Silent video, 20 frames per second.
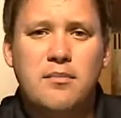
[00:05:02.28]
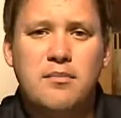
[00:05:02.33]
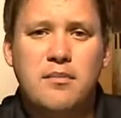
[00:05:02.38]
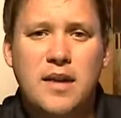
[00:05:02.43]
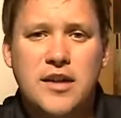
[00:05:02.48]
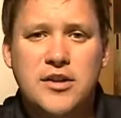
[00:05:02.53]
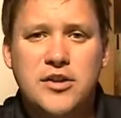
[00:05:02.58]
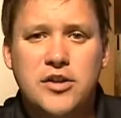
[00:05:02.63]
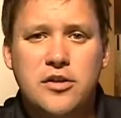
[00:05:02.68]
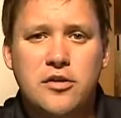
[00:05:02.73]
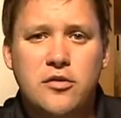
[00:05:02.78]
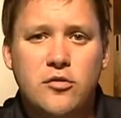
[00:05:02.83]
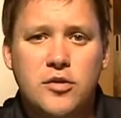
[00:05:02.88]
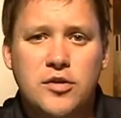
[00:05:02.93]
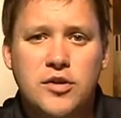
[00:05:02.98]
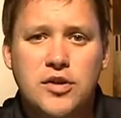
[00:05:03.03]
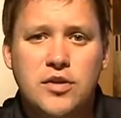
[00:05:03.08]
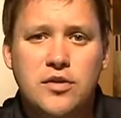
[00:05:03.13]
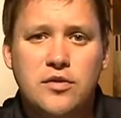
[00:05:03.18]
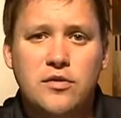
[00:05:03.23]
measure or
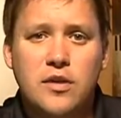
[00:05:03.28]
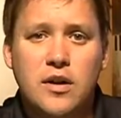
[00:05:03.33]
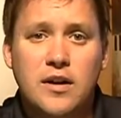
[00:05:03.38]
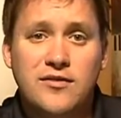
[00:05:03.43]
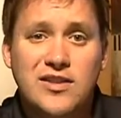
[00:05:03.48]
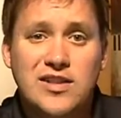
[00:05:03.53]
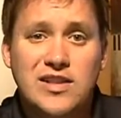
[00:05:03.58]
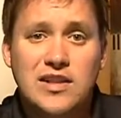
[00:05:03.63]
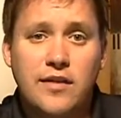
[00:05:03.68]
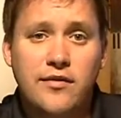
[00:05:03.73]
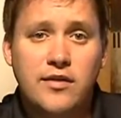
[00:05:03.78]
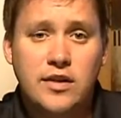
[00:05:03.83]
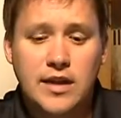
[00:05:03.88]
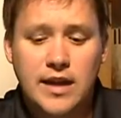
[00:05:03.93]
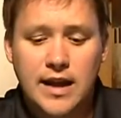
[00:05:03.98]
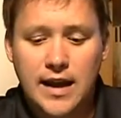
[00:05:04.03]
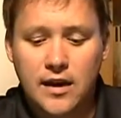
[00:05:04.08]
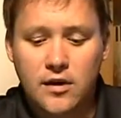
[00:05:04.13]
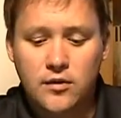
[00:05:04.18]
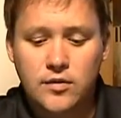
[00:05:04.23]
two of 7
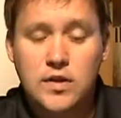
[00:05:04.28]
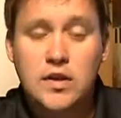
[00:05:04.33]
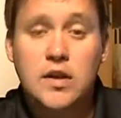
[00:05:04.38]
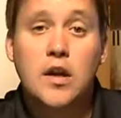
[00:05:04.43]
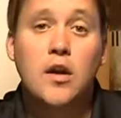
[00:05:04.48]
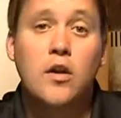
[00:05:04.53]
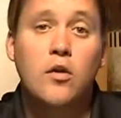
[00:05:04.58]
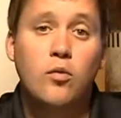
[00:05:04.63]
counts.